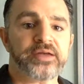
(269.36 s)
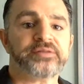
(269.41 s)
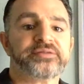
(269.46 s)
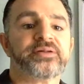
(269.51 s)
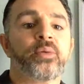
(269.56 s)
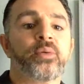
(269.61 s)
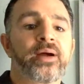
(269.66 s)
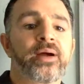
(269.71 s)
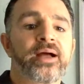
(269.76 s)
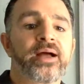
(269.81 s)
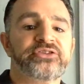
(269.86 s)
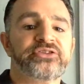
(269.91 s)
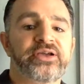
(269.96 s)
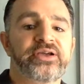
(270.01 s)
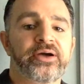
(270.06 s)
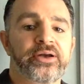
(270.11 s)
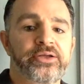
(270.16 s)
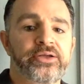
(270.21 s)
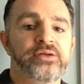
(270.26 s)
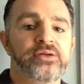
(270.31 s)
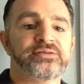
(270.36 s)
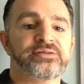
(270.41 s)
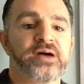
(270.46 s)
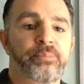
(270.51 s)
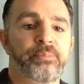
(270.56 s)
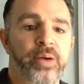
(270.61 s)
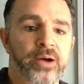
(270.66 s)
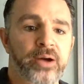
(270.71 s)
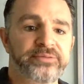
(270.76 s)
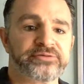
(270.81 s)
So we're actually going to use a
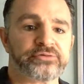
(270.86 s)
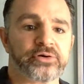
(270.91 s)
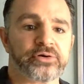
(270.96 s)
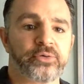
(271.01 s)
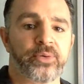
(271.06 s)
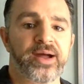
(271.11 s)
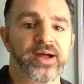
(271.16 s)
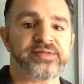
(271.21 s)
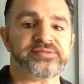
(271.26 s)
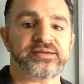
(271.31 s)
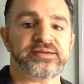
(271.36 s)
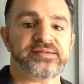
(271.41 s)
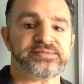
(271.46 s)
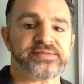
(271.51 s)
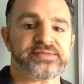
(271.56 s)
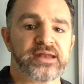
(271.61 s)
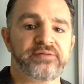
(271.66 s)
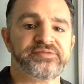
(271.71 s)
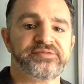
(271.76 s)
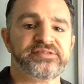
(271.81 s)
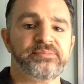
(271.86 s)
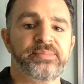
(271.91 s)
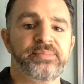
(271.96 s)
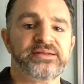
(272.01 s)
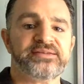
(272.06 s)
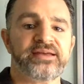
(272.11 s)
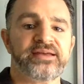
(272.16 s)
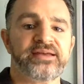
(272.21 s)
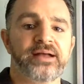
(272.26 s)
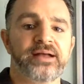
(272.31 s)
post request. Instead of
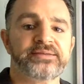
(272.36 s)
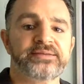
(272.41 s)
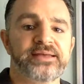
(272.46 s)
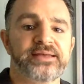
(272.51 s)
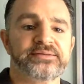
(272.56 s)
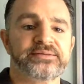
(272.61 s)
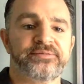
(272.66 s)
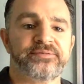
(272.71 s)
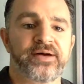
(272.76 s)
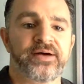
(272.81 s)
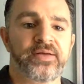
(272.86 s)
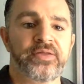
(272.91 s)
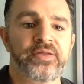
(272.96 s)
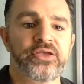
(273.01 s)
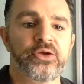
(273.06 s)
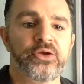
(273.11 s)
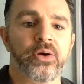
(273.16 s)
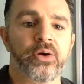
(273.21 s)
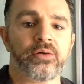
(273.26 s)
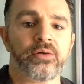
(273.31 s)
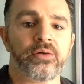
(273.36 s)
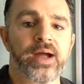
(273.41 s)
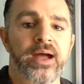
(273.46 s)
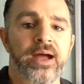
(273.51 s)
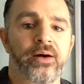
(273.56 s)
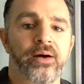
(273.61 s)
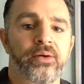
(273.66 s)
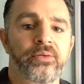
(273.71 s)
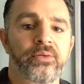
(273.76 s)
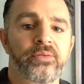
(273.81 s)
submitting our data via the
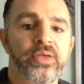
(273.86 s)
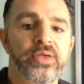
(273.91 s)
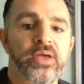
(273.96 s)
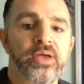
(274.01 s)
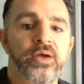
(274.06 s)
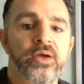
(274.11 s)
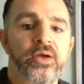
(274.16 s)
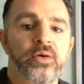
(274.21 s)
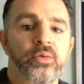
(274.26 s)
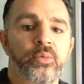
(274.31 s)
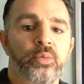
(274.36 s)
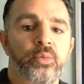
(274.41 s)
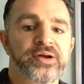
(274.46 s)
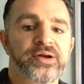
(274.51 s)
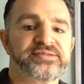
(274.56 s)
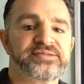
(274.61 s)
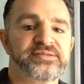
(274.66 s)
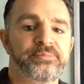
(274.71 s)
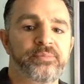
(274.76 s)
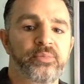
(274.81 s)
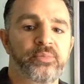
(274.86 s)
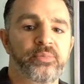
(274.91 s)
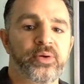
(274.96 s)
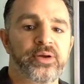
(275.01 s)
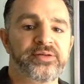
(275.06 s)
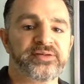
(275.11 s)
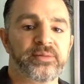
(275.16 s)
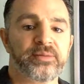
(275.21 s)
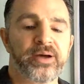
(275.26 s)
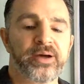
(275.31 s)
URL, we're
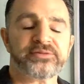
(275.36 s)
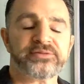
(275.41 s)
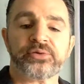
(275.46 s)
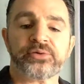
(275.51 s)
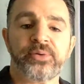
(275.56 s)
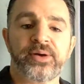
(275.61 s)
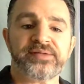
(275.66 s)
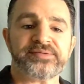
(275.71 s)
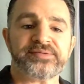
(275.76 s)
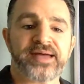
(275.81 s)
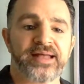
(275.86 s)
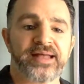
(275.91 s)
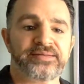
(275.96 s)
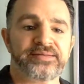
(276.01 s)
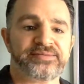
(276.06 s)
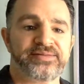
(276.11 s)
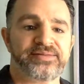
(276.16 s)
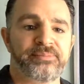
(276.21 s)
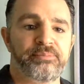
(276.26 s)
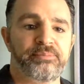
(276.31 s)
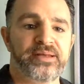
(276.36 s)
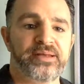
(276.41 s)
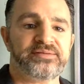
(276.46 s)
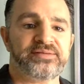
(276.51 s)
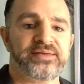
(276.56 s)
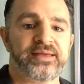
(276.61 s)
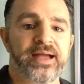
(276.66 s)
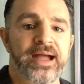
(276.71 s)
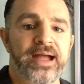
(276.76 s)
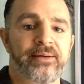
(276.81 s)
using a post request and
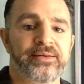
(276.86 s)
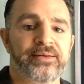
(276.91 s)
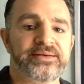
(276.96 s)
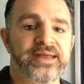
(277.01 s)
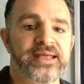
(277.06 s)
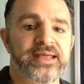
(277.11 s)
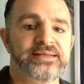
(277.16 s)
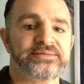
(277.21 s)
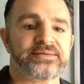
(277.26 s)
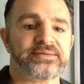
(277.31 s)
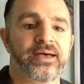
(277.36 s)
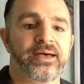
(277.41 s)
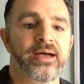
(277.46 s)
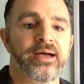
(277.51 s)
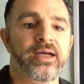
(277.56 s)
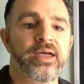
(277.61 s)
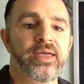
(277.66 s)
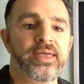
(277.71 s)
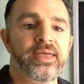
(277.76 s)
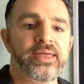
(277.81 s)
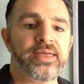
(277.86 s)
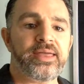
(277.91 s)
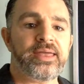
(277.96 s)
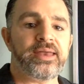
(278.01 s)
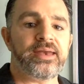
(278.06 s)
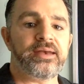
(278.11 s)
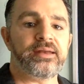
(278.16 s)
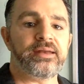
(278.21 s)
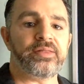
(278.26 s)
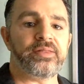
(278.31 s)
submitting our data
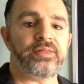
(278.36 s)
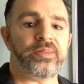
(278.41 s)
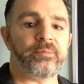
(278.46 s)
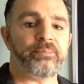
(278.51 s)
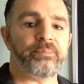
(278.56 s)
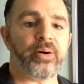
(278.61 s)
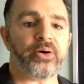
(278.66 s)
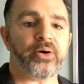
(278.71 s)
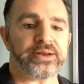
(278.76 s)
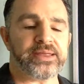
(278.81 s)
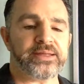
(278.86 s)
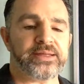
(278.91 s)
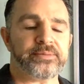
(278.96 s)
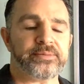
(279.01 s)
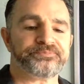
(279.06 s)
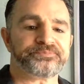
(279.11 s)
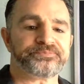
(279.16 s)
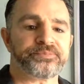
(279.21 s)
in the body.